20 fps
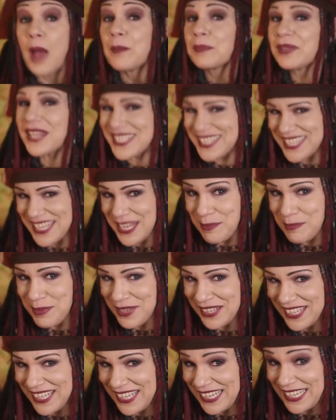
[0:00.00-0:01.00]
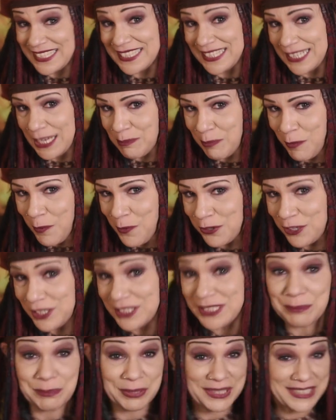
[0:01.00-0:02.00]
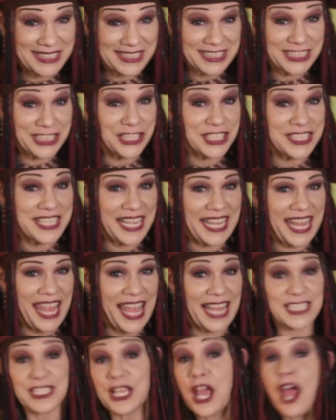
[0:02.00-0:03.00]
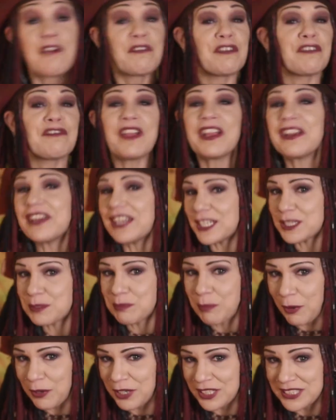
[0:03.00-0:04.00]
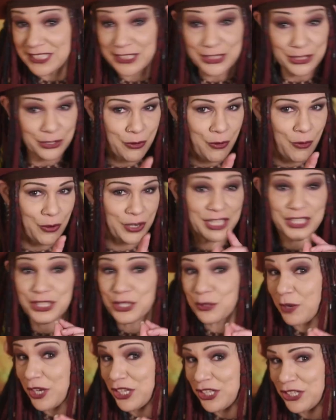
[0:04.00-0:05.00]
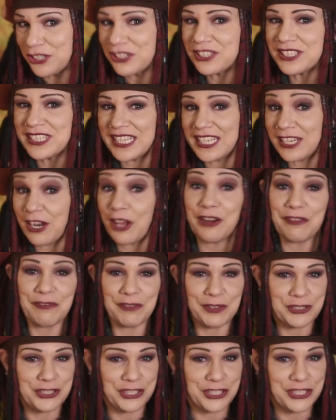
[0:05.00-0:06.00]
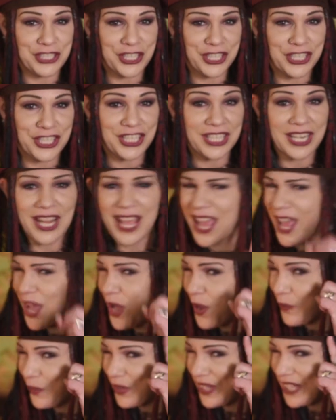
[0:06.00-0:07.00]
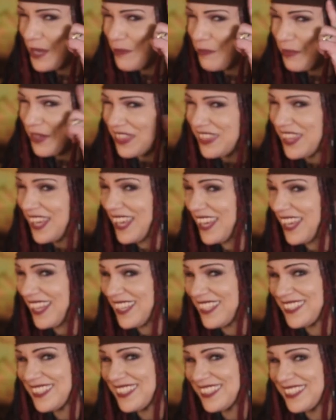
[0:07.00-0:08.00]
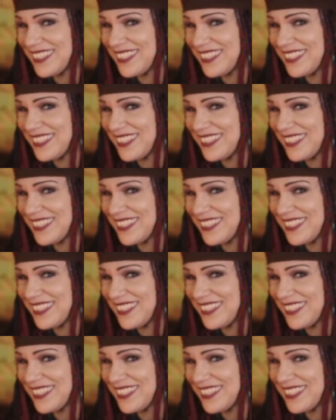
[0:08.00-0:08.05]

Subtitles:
Plus the ability to skip orders and position your deckhands for various bonuses according to what you'll need on a future turn will keep you thinking.